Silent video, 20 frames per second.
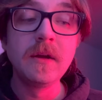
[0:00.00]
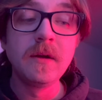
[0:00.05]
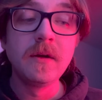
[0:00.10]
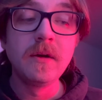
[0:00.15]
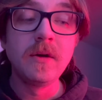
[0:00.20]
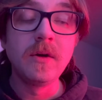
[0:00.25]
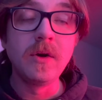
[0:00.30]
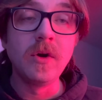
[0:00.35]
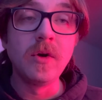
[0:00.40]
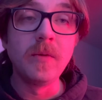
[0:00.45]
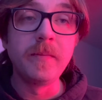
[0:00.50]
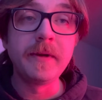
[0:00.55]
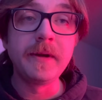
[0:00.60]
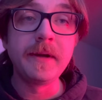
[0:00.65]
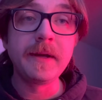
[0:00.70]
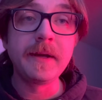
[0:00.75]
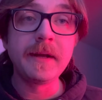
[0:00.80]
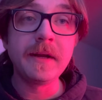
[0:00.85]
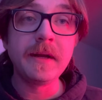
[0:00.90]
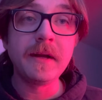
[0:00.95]
hoping to
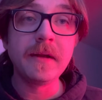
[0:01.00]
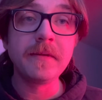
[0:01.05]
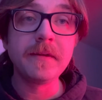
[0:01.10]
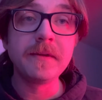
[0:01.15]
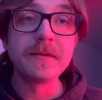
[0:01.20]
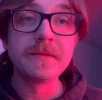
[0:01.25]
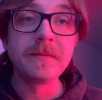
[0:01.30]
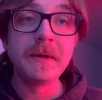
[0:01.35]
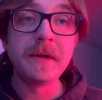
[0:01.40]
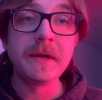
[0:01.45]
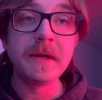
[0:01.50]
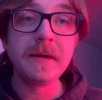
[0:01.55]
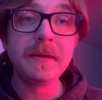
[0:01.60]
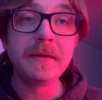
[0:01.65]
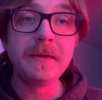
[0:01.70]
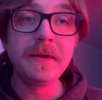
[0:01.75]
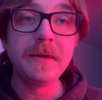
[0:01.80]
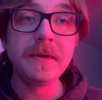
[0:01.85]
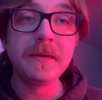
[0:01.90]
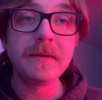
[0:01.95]
get out this weekend,
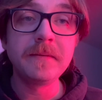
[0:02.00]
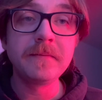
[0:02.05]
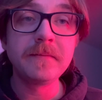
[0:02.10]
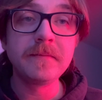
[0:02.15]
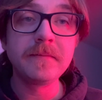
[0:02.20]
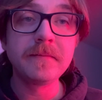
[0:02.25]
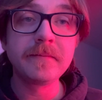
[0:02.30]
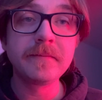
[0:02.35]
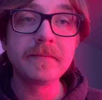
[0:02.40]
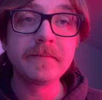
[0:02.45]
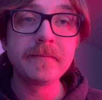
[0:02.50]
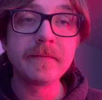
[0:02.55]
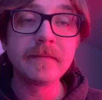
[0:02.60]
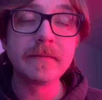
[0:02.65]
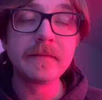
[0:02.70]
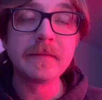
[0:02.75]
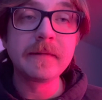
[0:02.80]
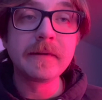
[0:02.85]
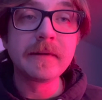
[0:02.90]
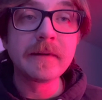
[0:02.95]

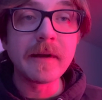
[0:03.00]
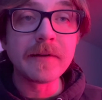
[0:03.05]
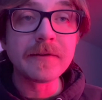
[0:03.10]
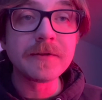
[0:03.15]
catch